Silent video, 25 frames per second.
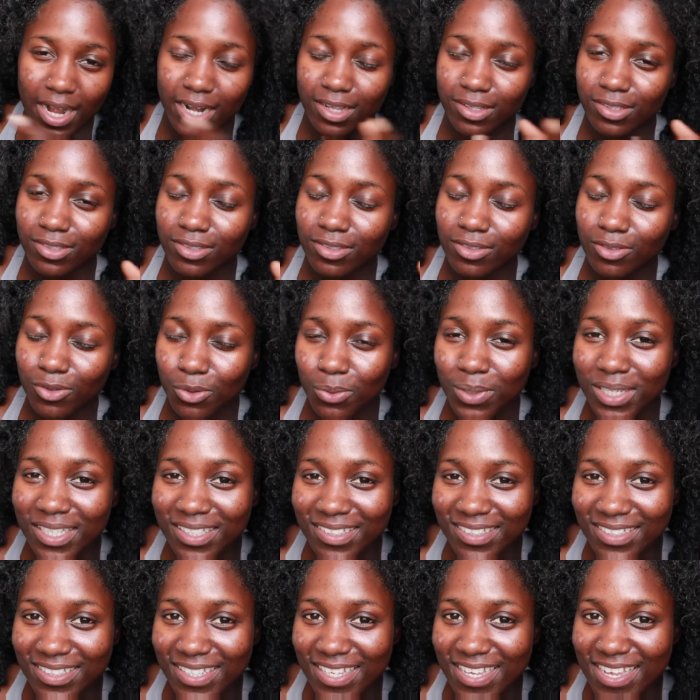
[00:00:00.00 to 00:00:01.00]
and I
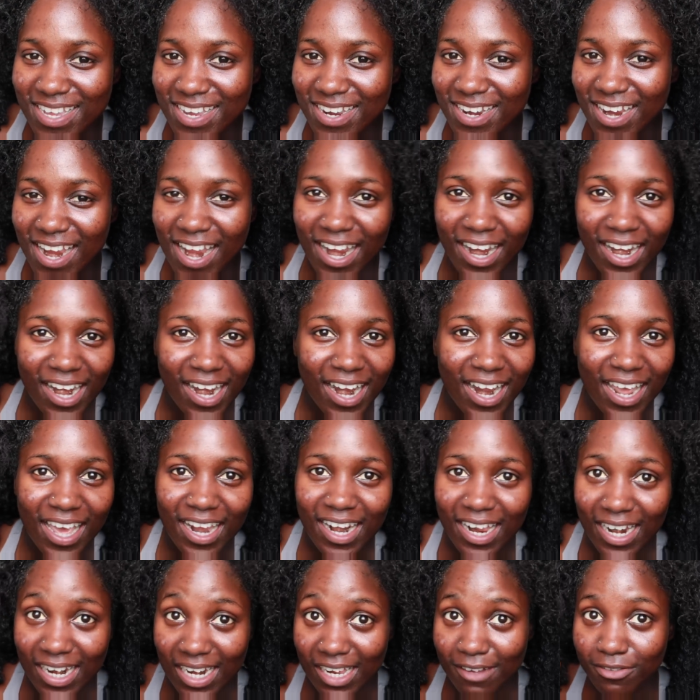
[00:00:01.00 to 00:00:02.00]
squeezed it
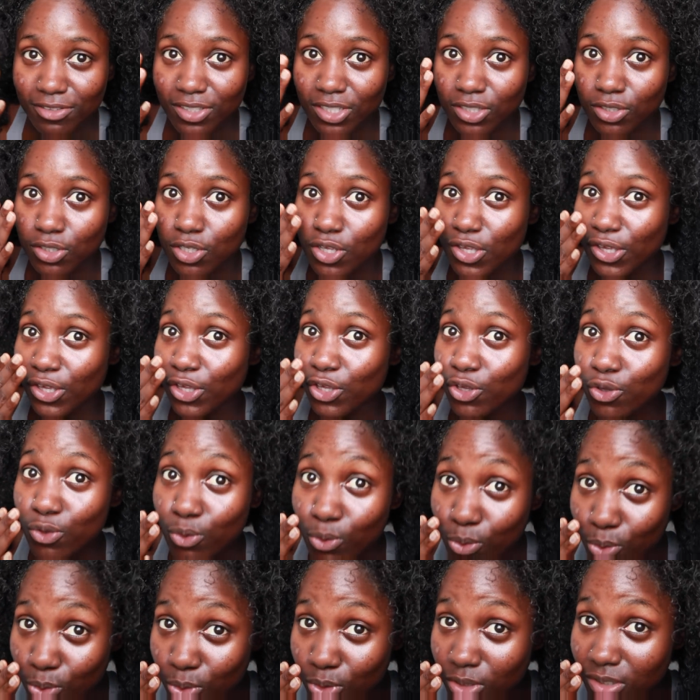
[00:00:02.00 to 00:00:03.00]
and I left this
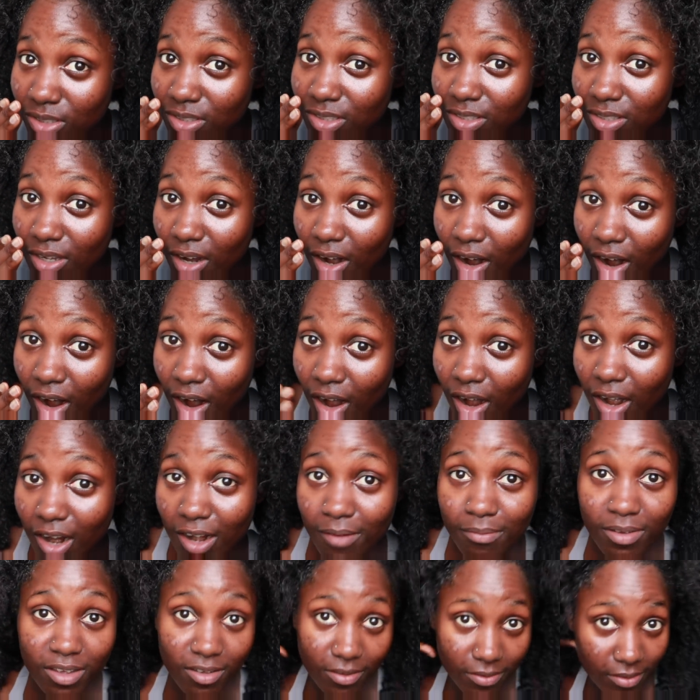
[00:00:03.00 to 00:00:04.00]
huge scar
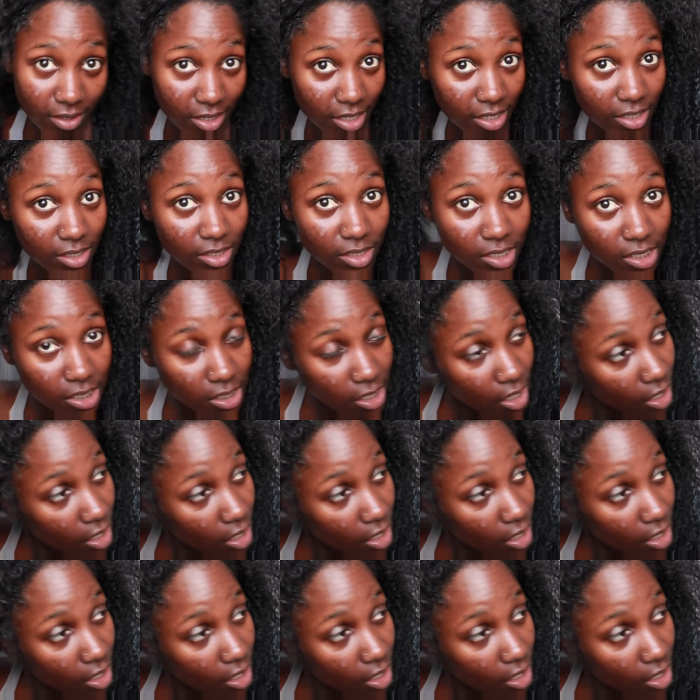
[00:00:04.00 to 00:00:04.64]
on my face